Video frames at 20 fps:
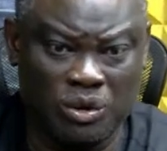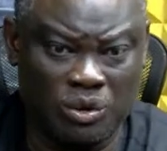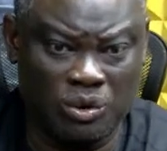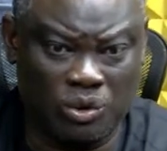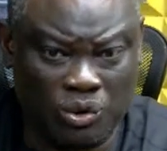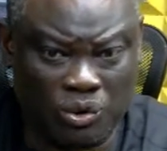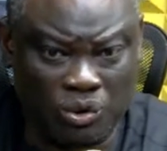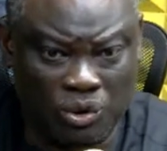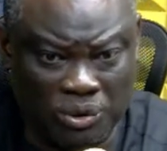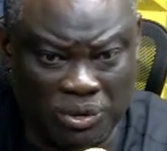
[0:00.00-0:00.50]

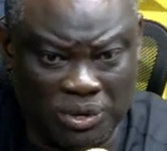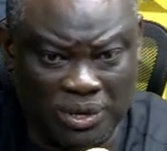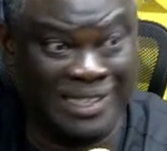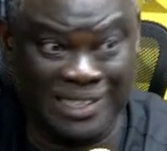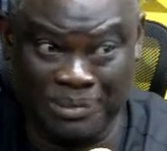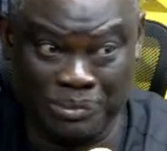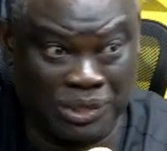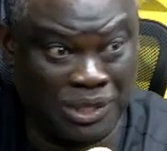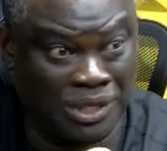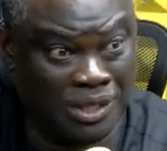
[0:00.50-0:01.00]

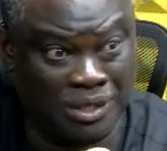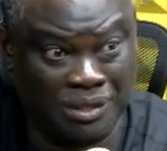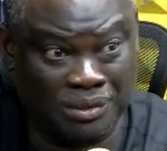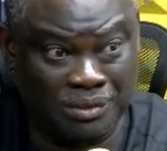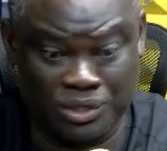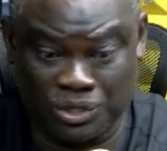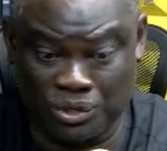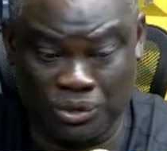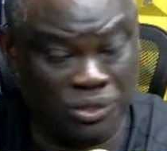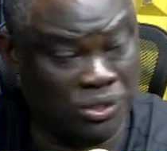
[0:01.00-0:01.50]
pandemic,
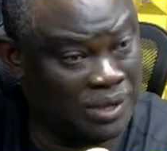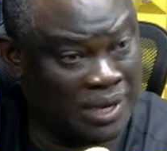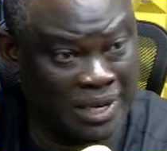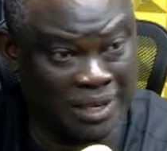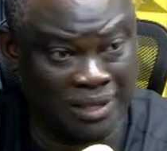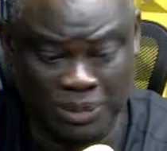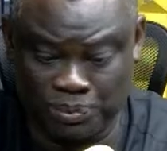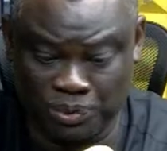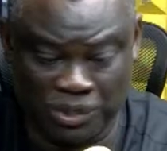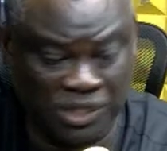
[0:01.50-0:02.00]
cultural,
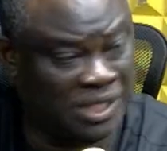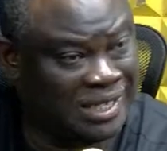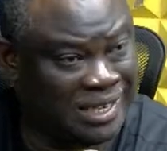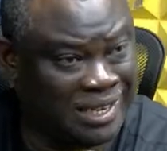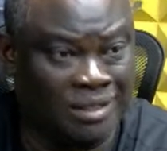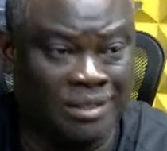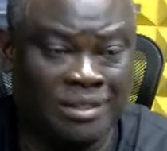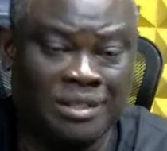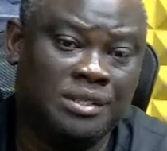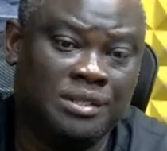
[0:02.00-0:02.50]
political,
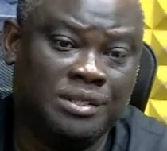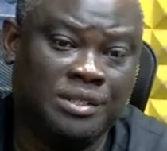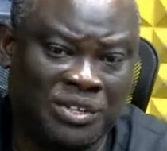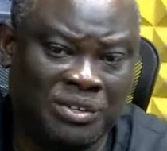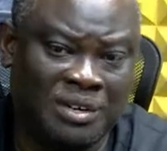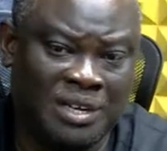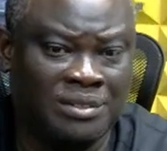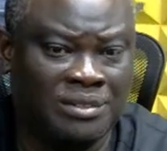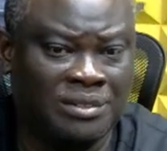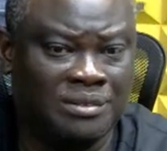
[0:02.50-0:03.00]
is
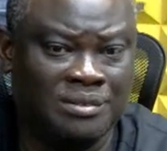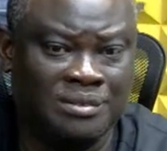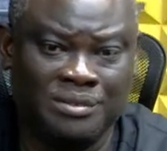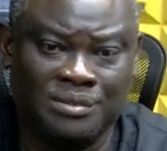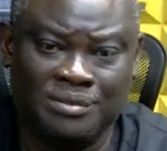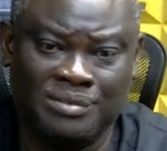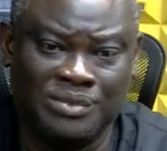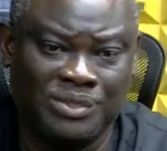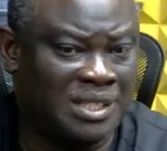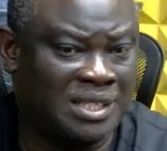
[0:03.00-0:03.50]
not
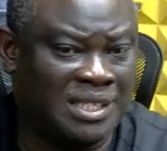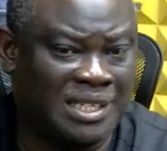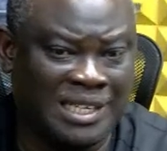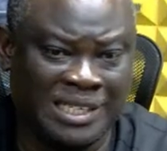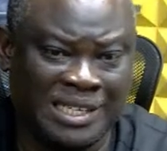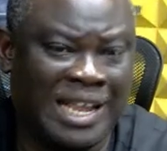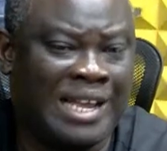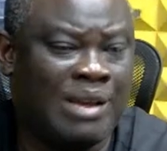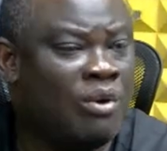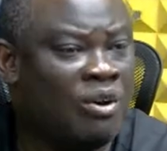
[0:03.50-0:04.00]
just it's
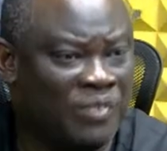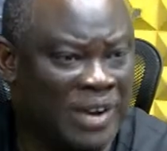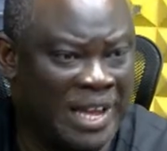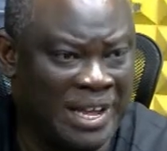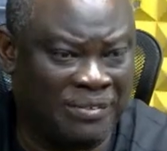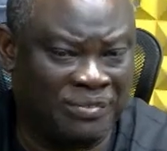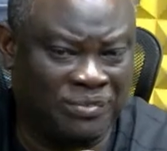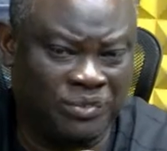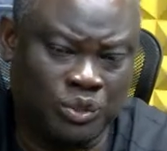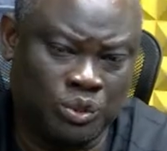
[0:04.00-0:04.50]
like a way of
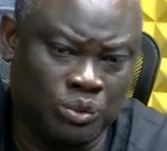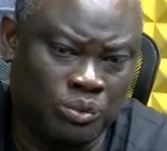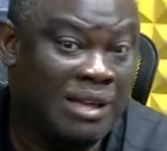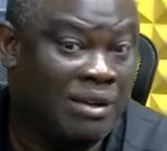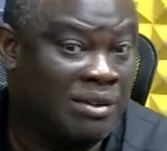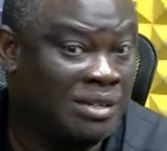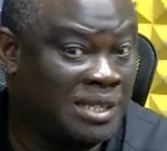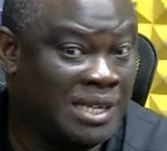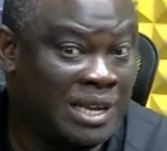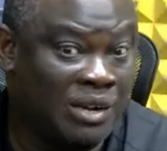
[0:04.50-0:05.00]
life. So
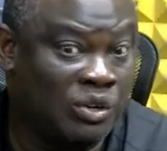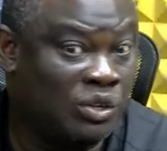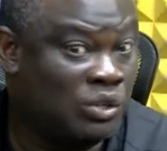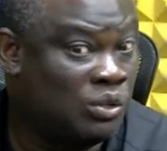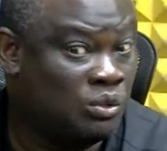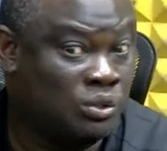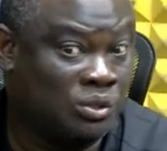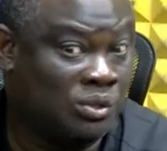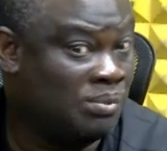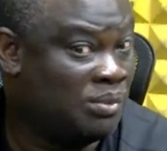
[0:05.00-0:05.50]
you cannot do
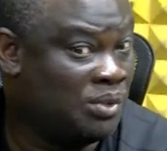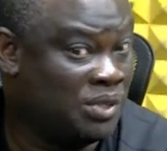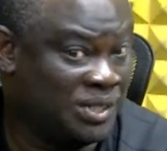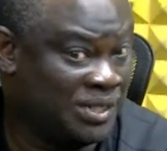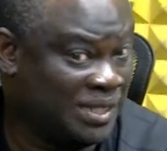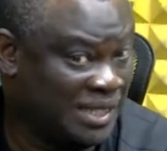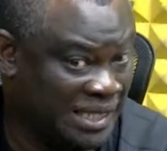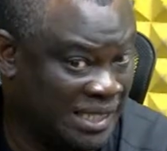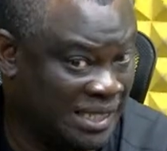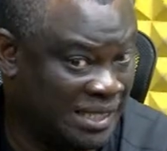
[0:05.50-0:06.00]
so much
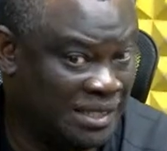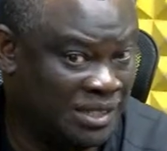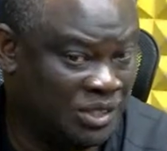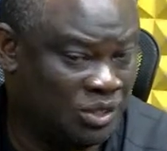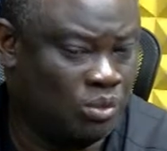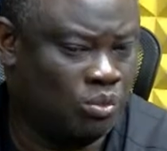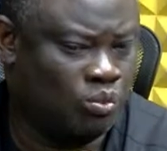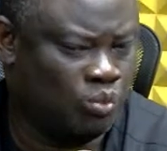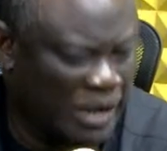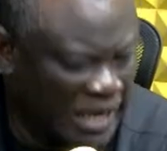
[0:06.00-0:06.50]
really. So
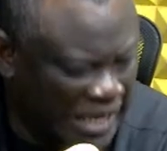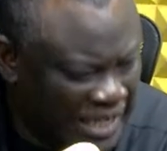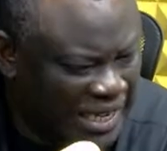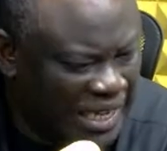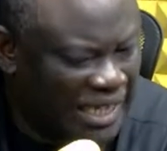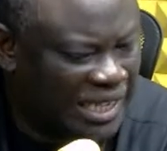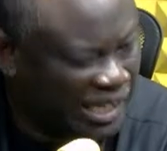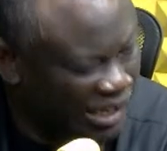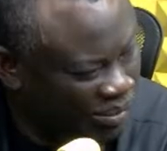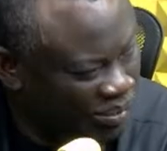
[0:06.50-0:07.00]
with that
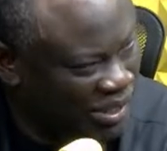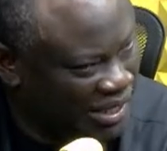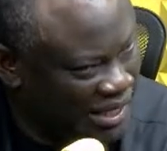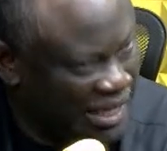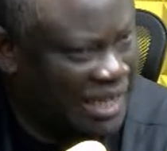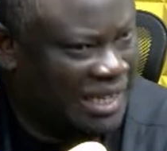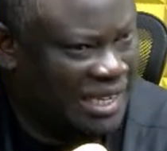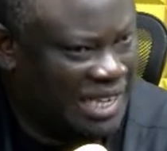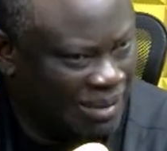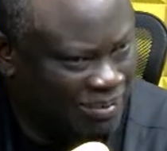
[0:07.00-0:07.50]

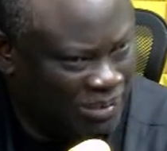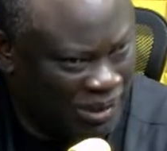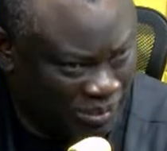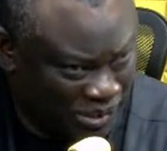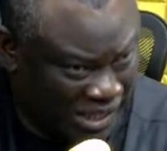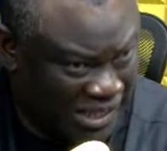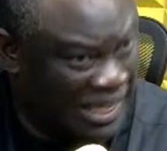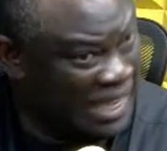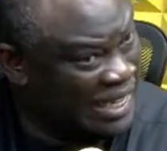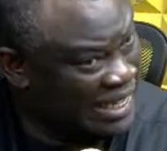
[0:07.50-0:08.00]
limited capability
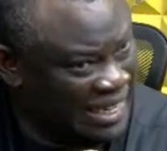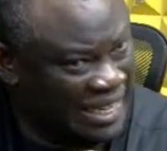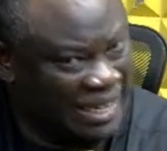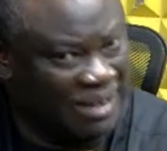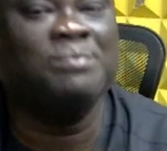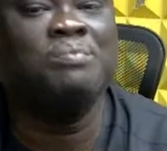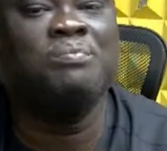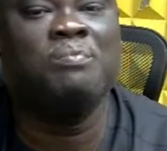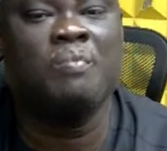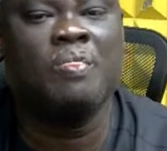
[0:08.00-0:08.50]
that they have,
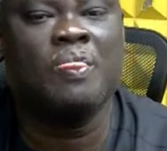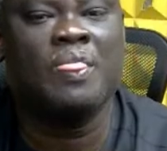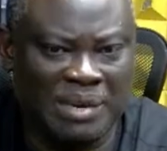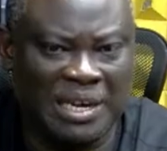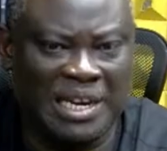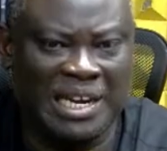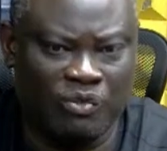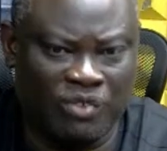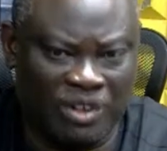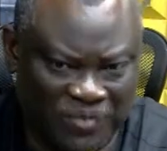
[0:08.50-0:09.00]

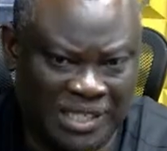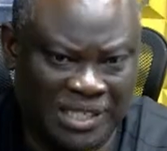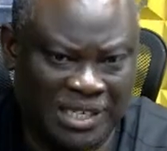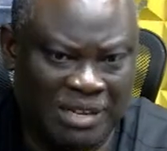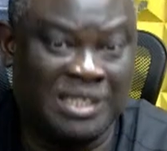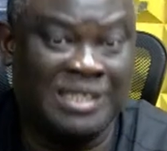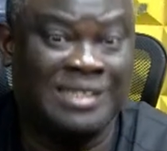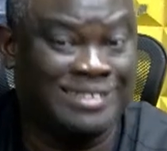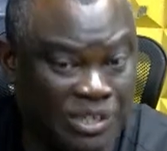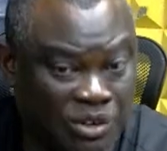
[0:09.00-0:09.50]

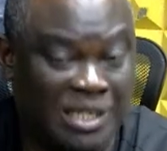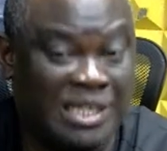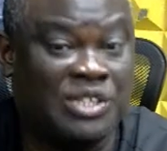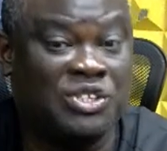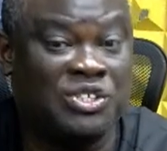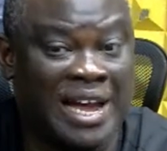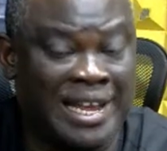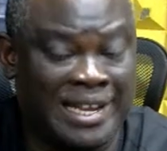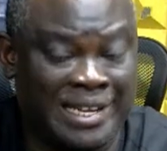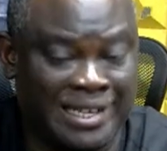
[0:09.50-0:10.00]

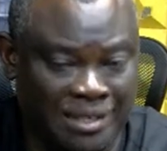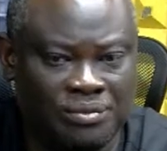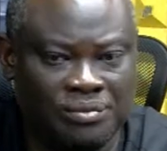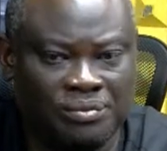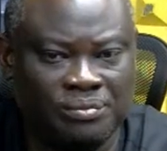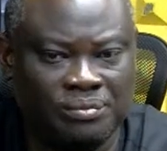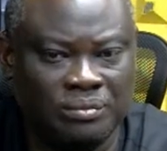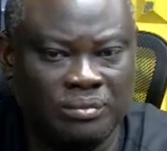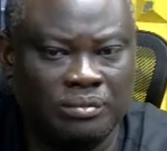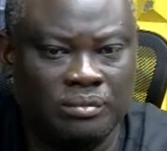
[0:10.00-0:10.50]
train
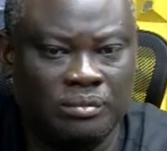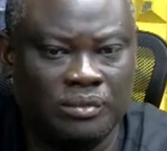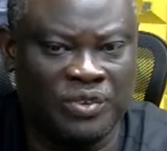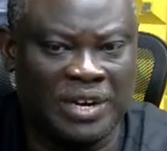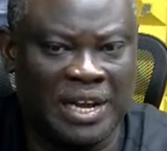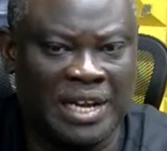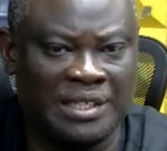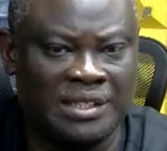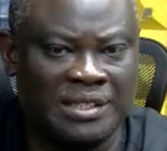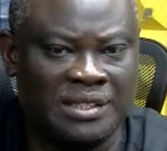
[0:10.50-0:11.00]

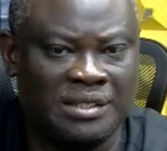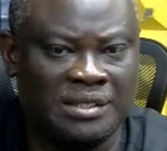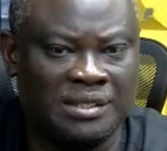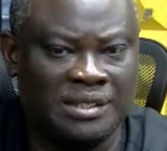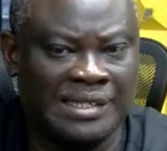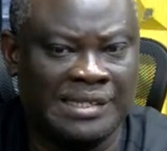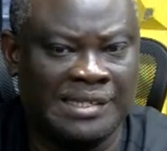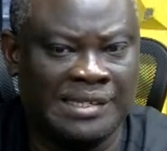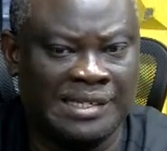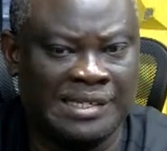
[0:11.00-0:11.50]
that
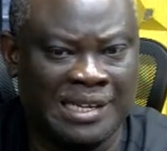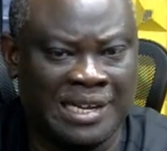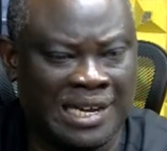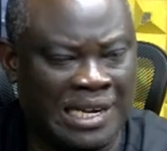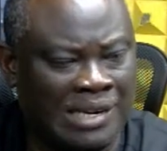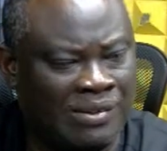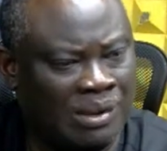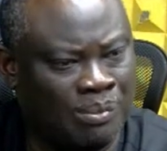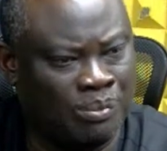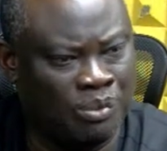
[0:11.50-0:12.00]
indeed they can live
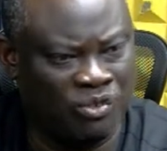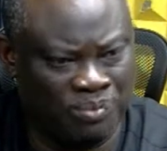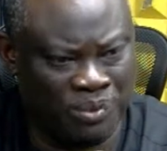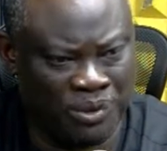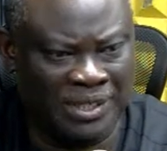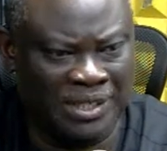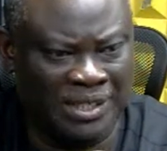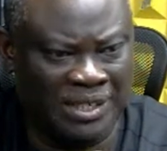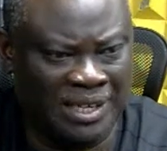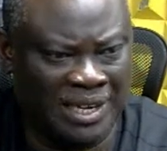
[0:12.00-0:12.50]
above
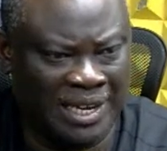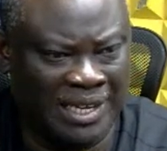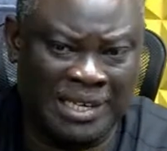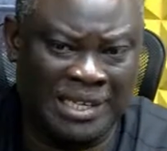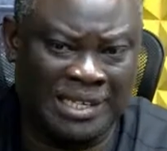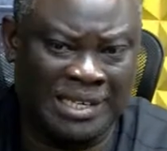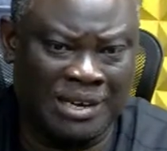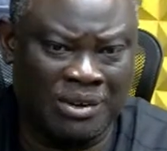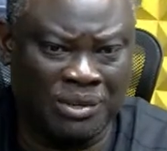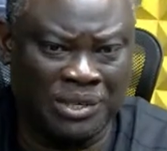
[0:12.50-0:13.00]
board and do
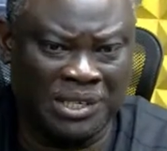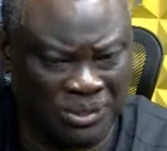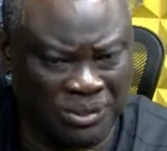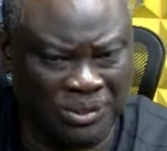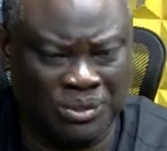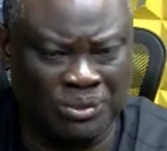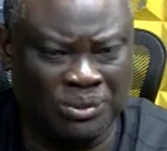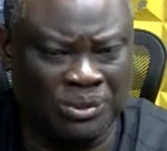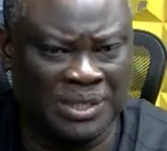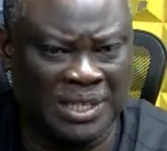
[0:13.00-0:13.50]
according to
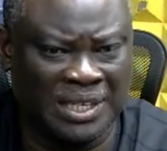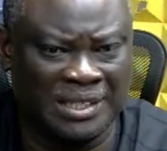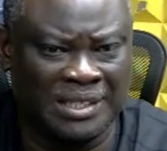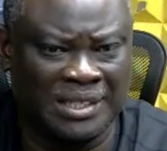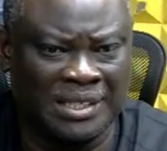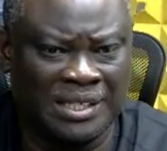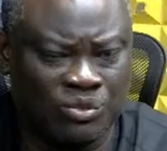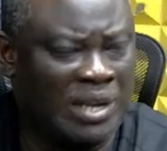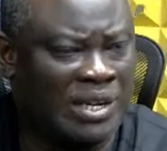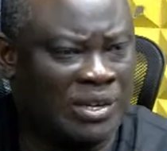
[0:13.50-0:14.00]
school and
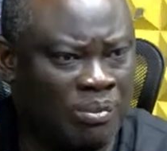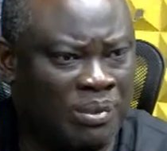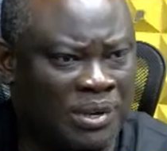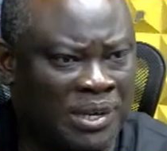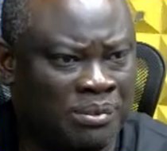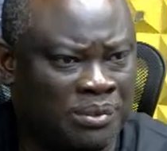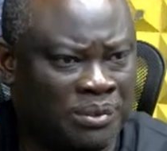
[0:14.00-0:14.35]
quite commendable.